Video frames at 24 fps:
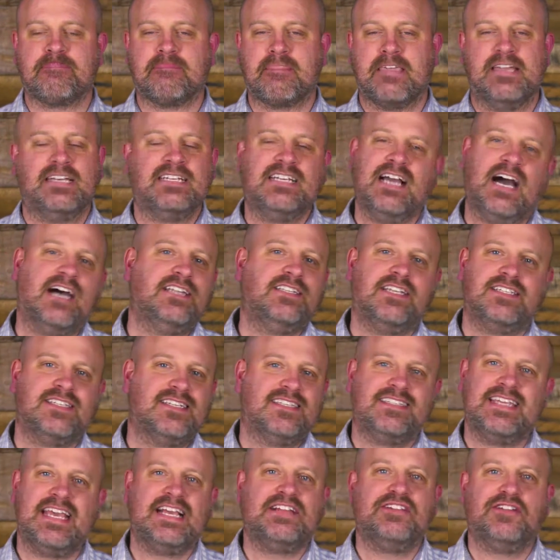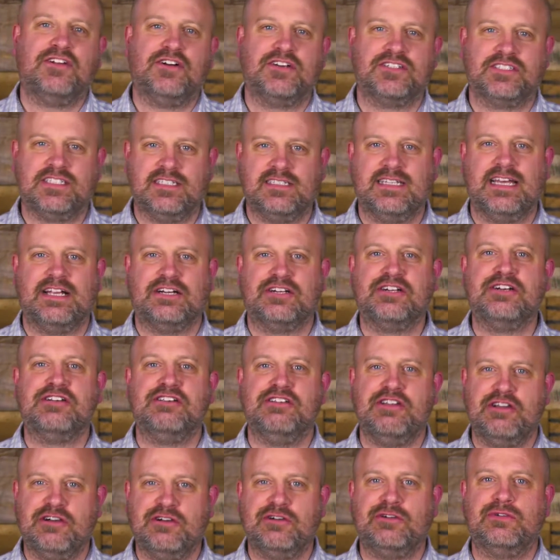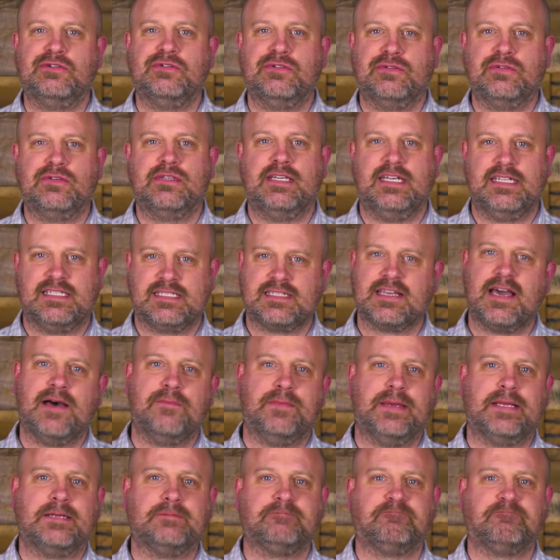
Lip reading: And God doesn't take long to let her know it's coming.